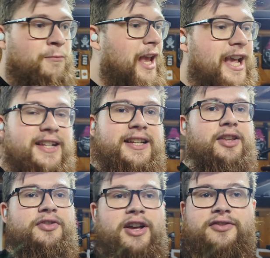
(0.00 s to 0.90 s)
easy the
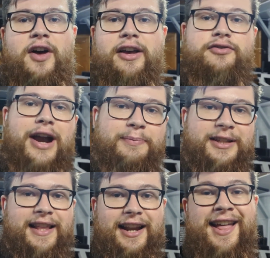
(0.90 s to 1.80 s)
first 5 reps,
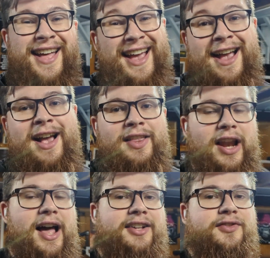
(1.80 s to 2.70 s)
and then the
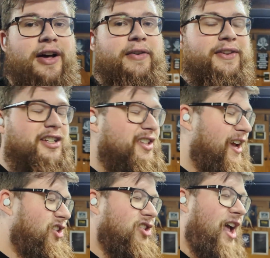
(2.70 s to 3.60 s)
last 5 of each set
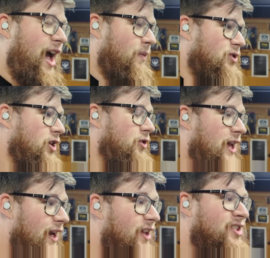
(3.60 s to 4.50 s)
are just absolute
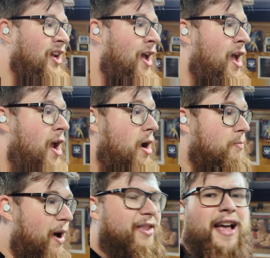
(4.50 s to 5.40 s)
killers.
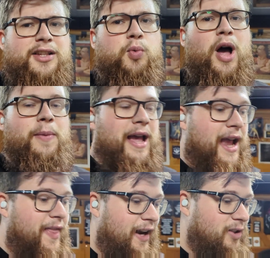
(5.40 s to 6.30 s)
But that's why we're
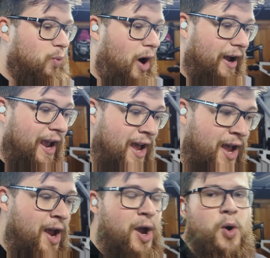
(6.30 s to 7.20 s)
here. That is why
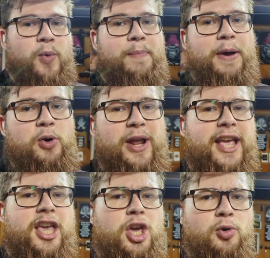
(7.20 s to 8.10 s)
we're building
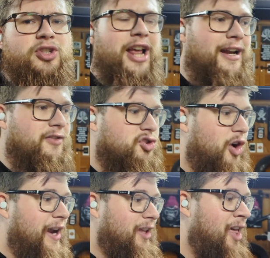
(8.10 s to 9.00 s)
huge deadlift
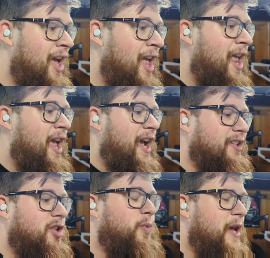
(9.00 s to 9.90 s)
strength, is
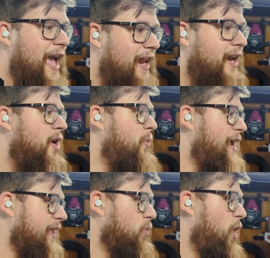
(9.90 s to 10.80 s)
because we get in, we
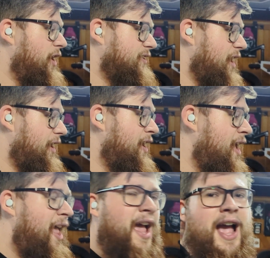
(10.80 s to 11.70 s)
get the work done,
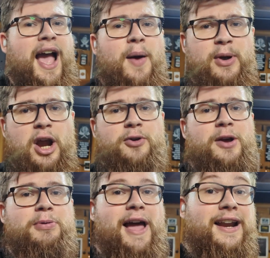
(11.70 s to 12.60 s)
and we don't
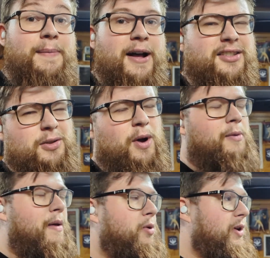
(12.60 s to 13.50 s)
complain about it. Well,
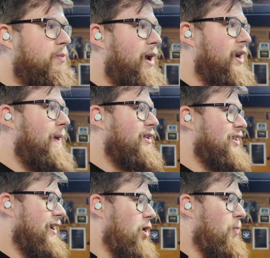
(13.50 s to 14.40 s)
maybe we complain about
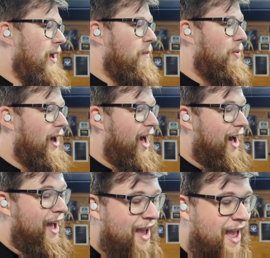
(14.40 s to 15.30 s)
it a little bit, but